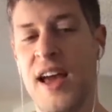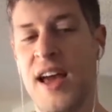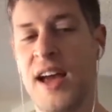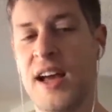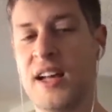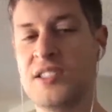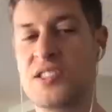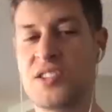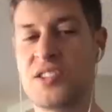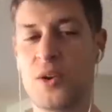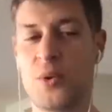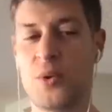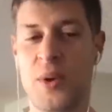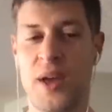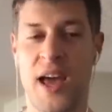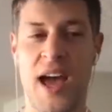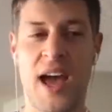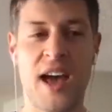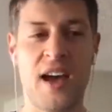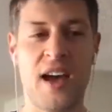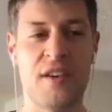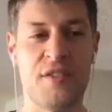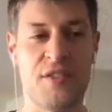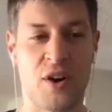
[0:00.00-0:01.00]
And so we
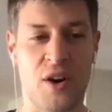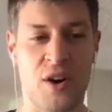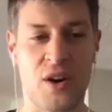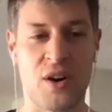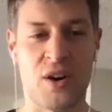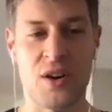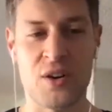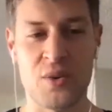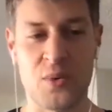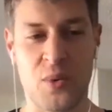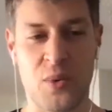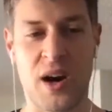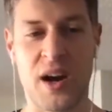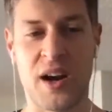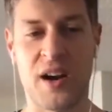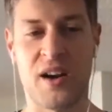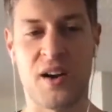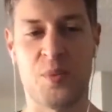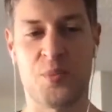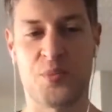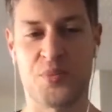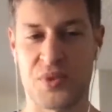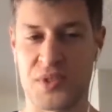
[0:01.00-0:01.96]
have hardwired